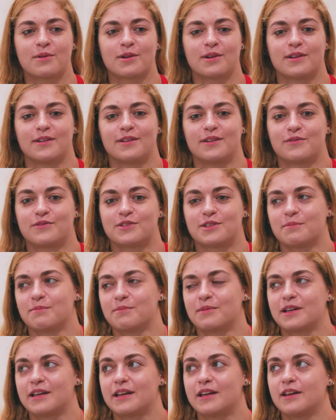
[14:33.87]
But if
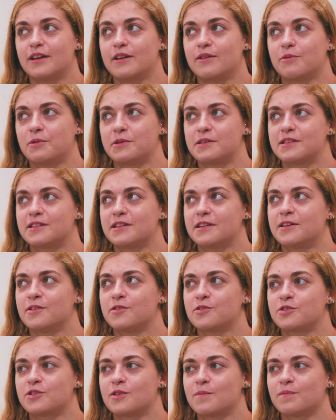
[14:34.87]
somebody wants to
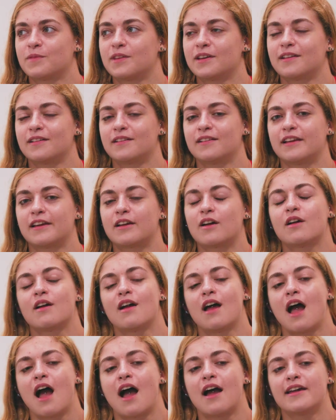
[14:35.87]
hear something, like
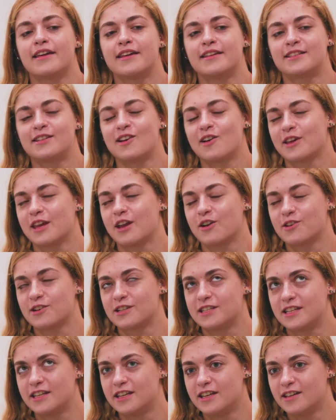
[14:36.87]
it's not
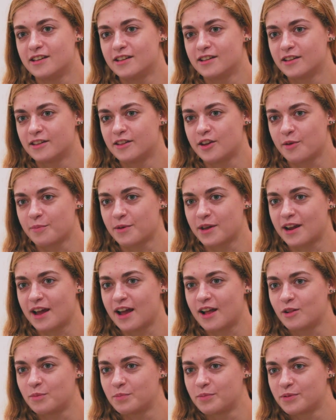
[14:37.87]
guaranteed that I'm gonna
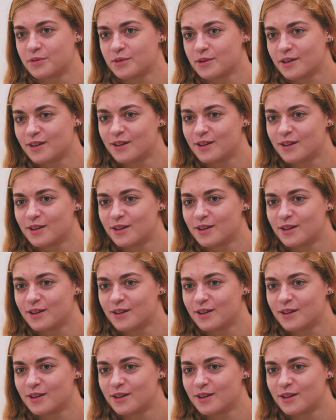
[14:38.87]
help,